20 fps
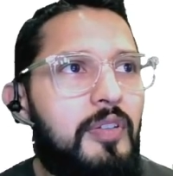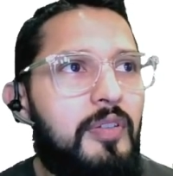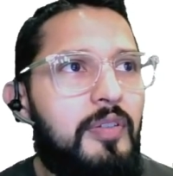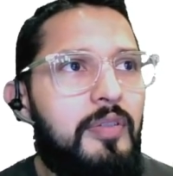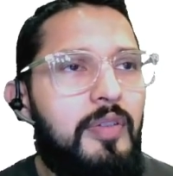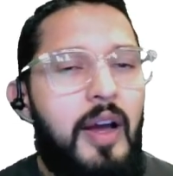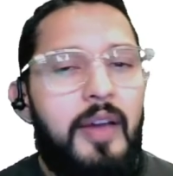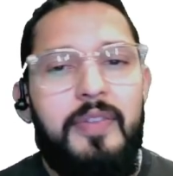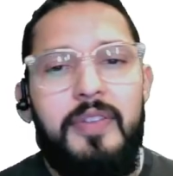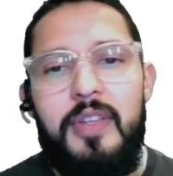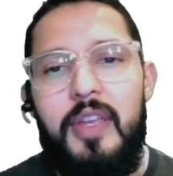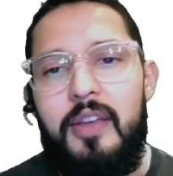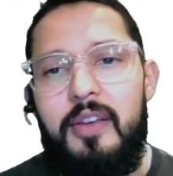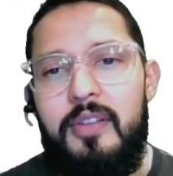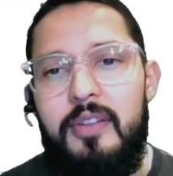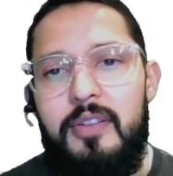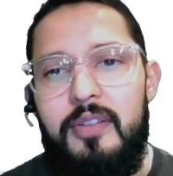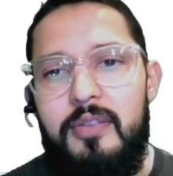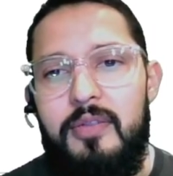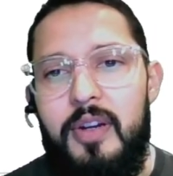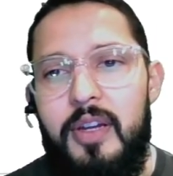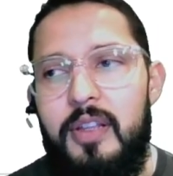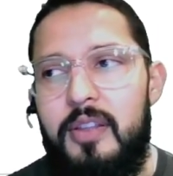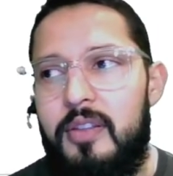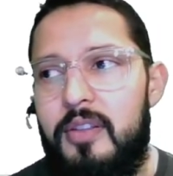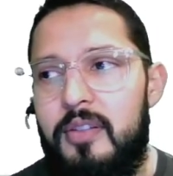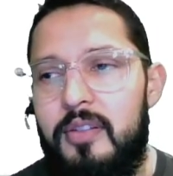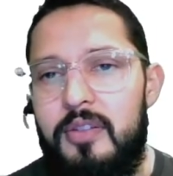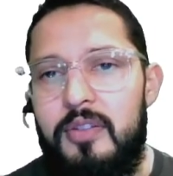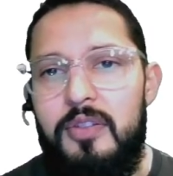5 seconds, right,
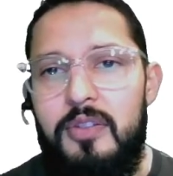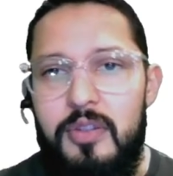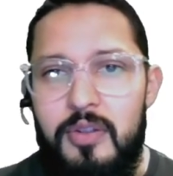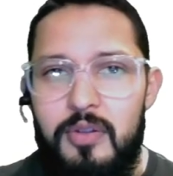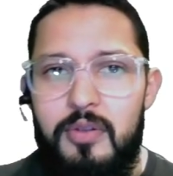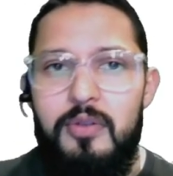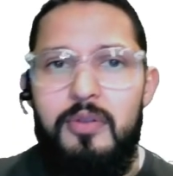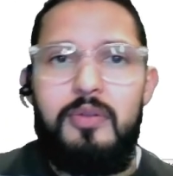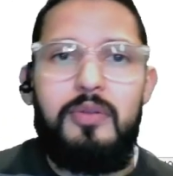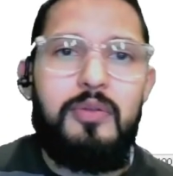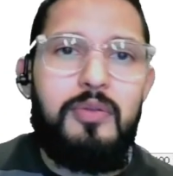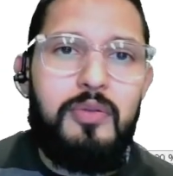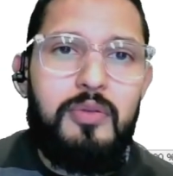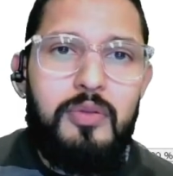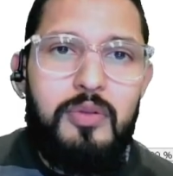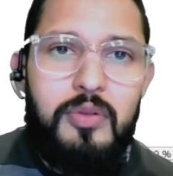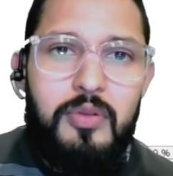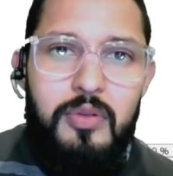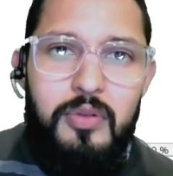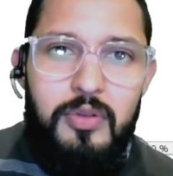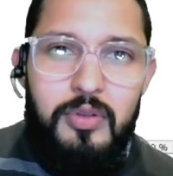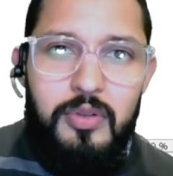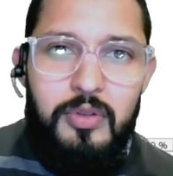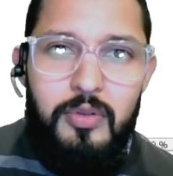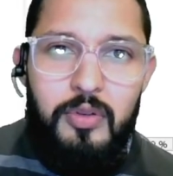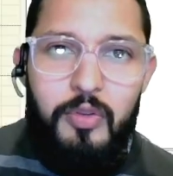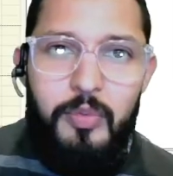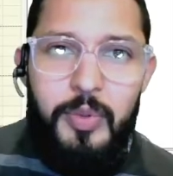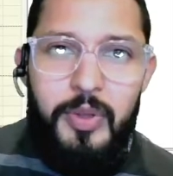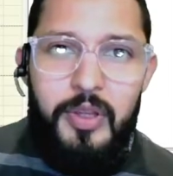to
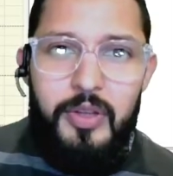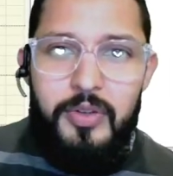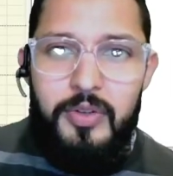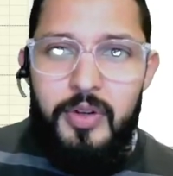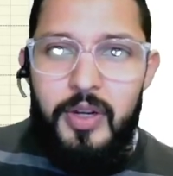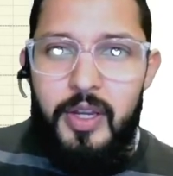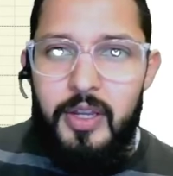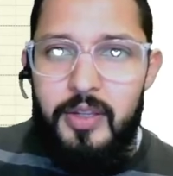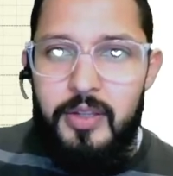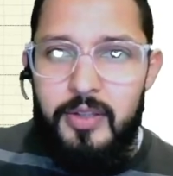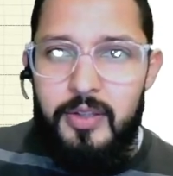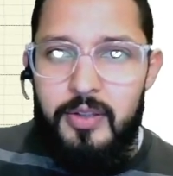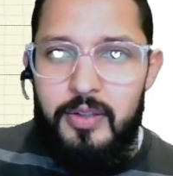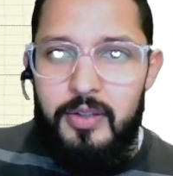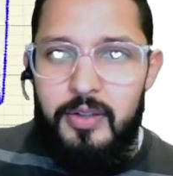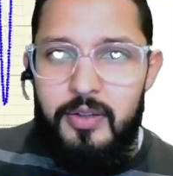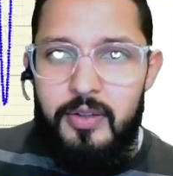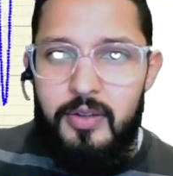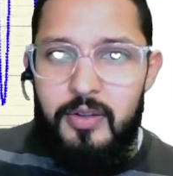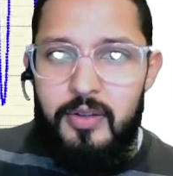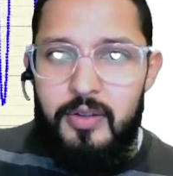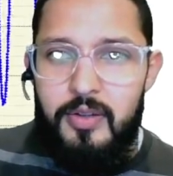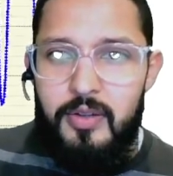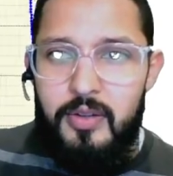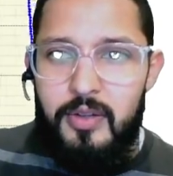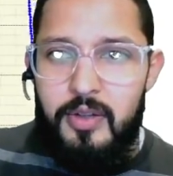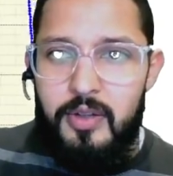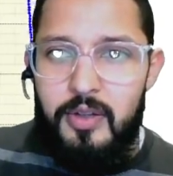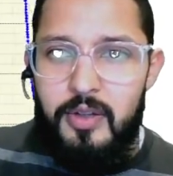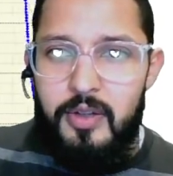open the trace.
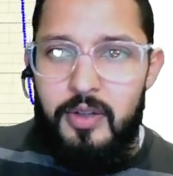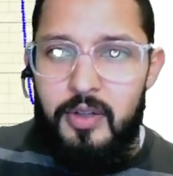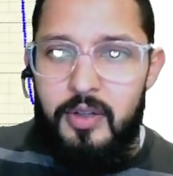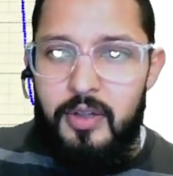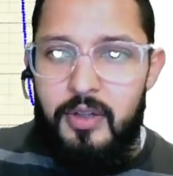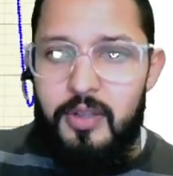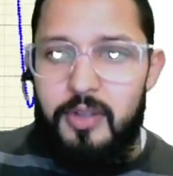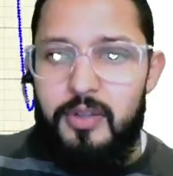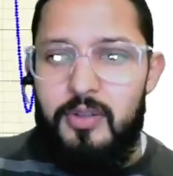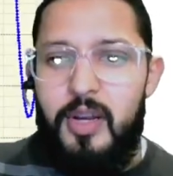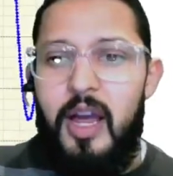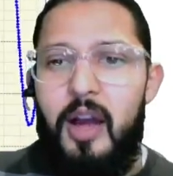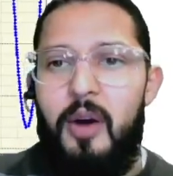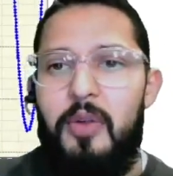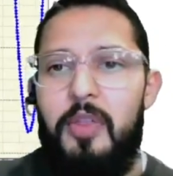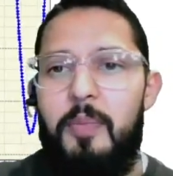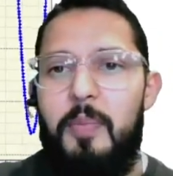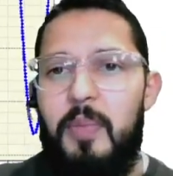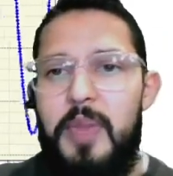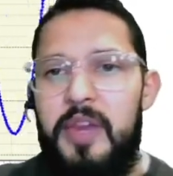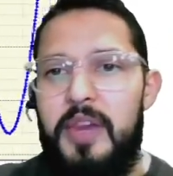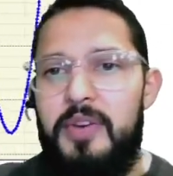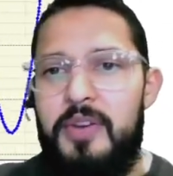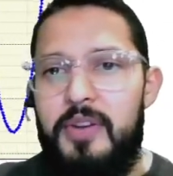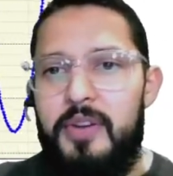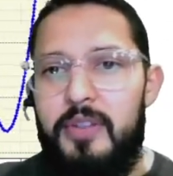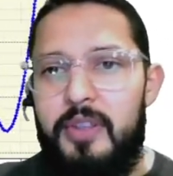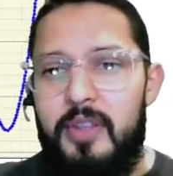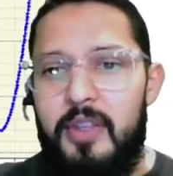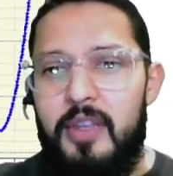So now the
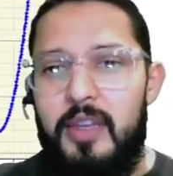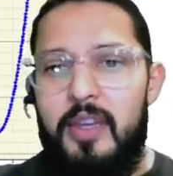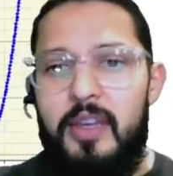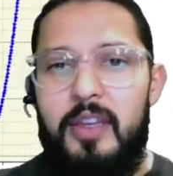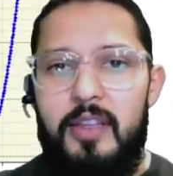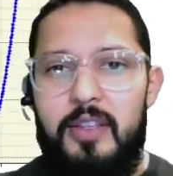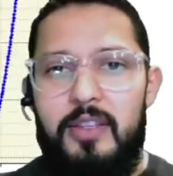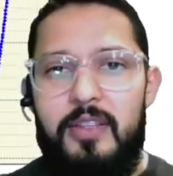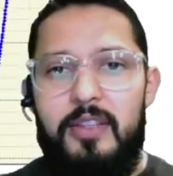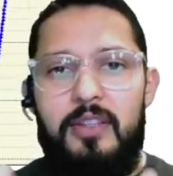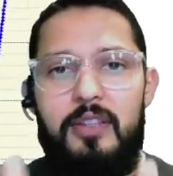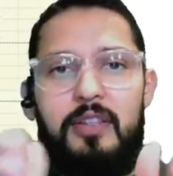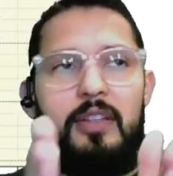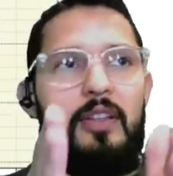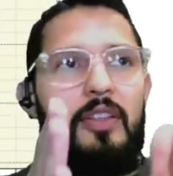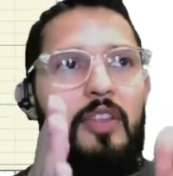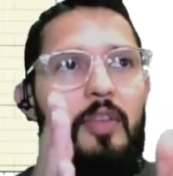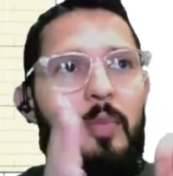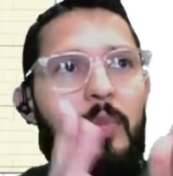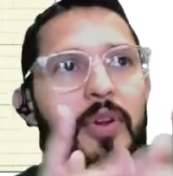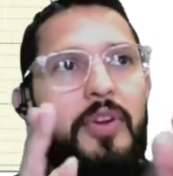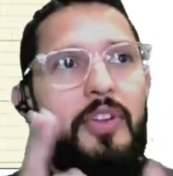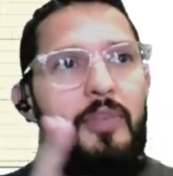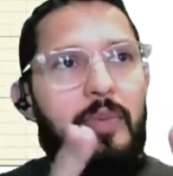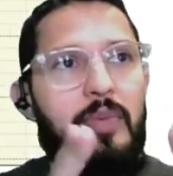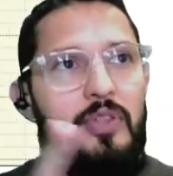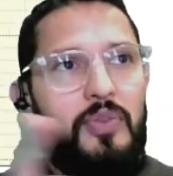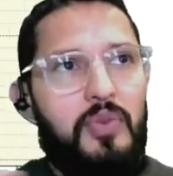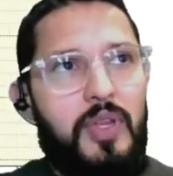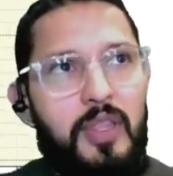period is the period
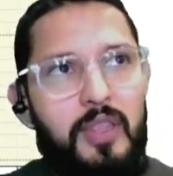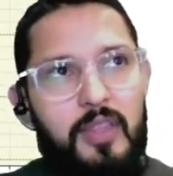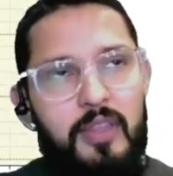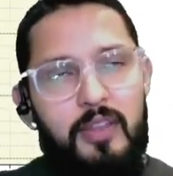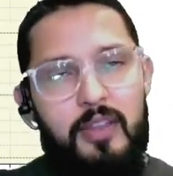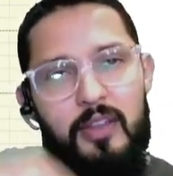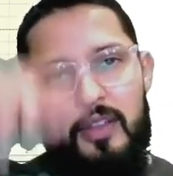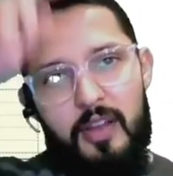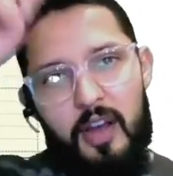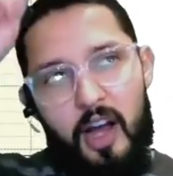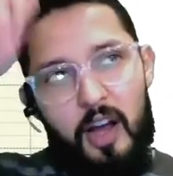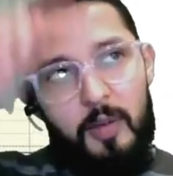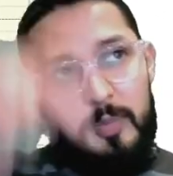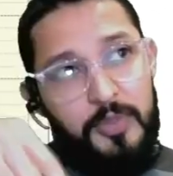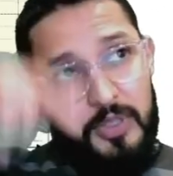between the ups